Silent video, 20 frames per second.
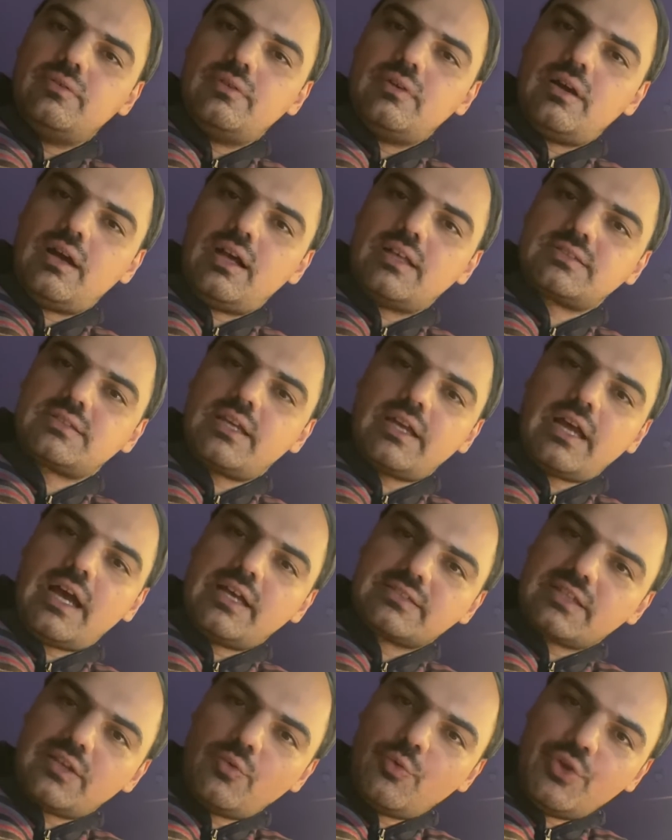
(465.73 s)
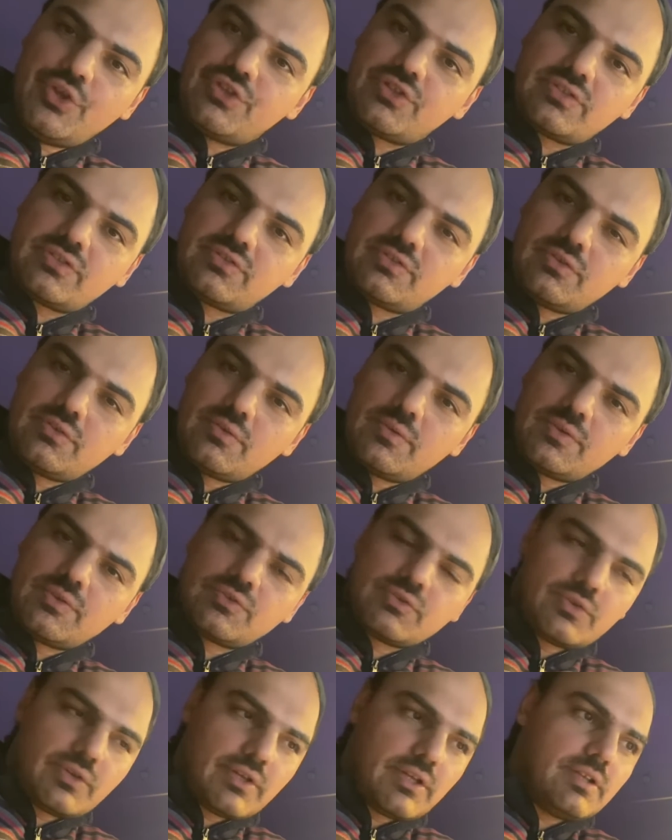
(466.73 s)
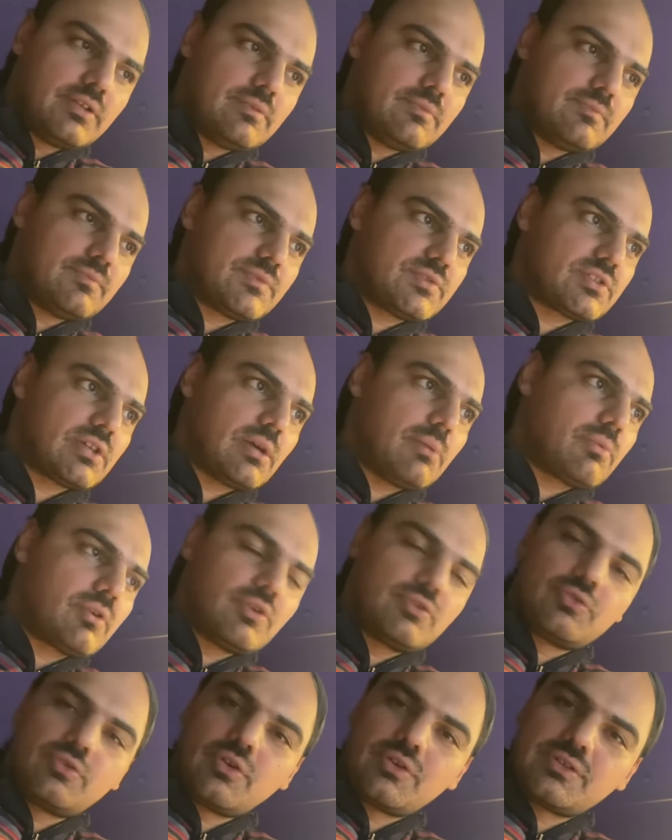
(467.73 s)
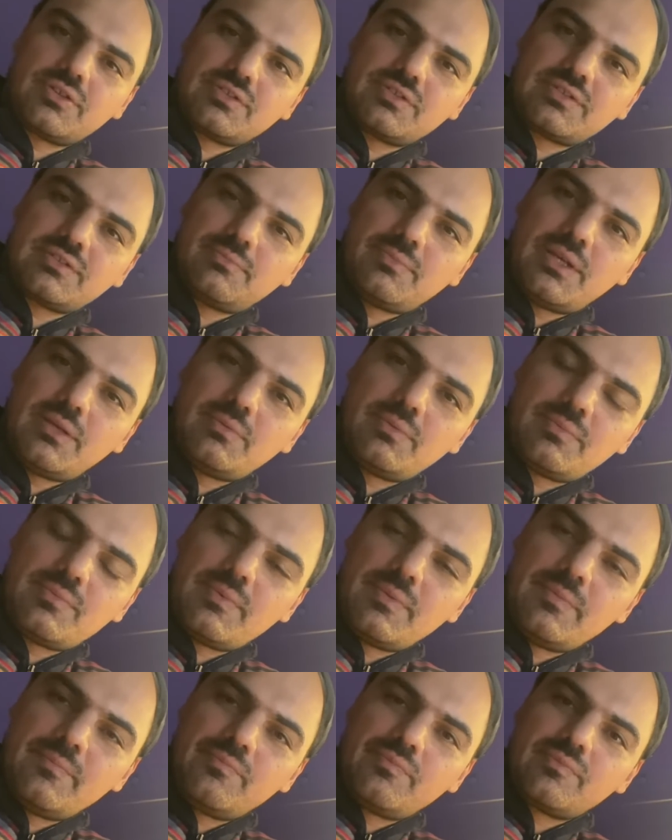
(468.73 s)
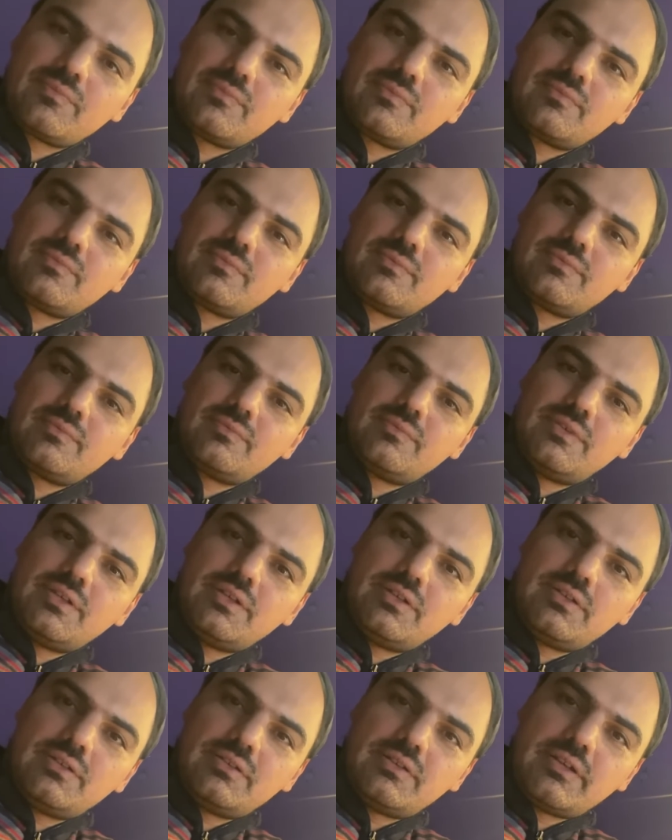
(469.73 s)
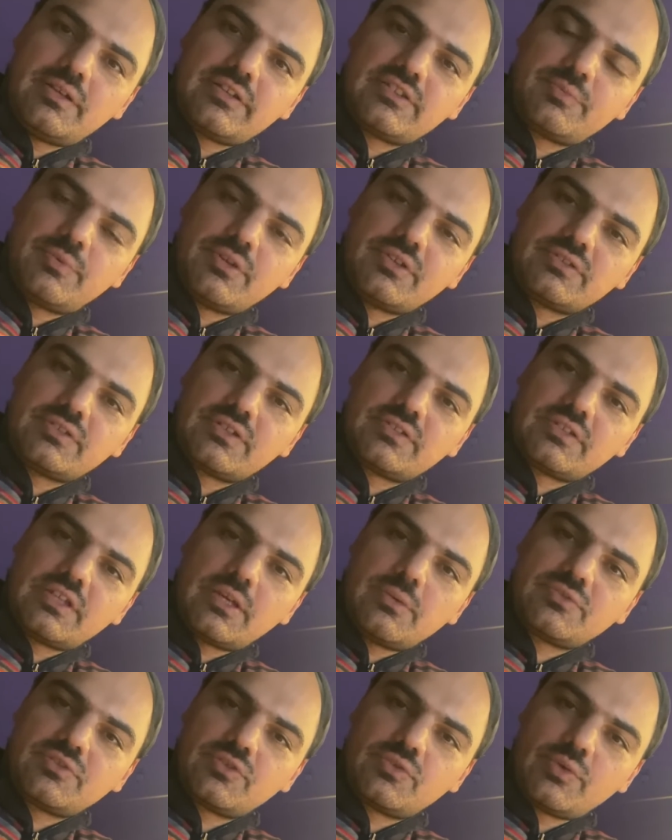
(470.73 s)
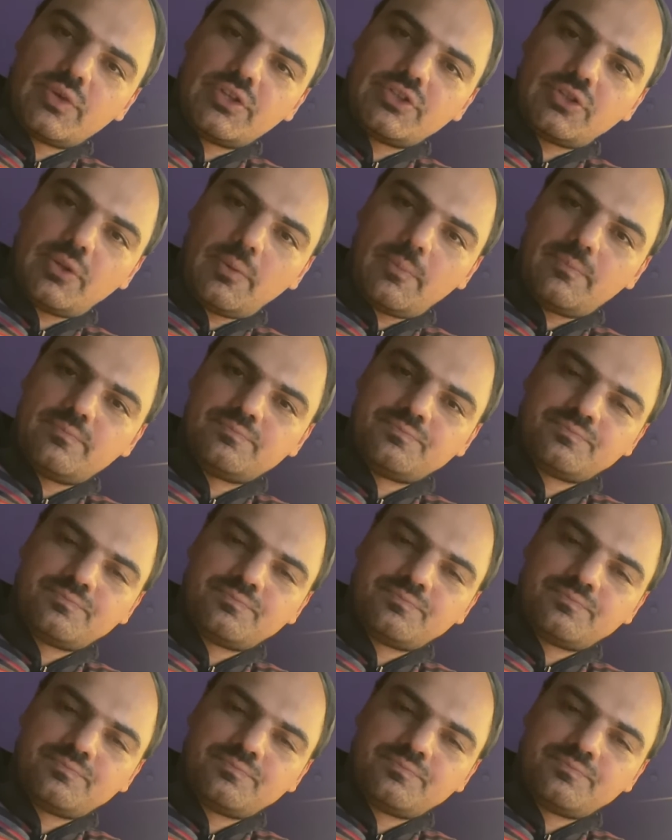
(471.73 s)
as I wish still. So, and some conductors, maybe they experience the same situation.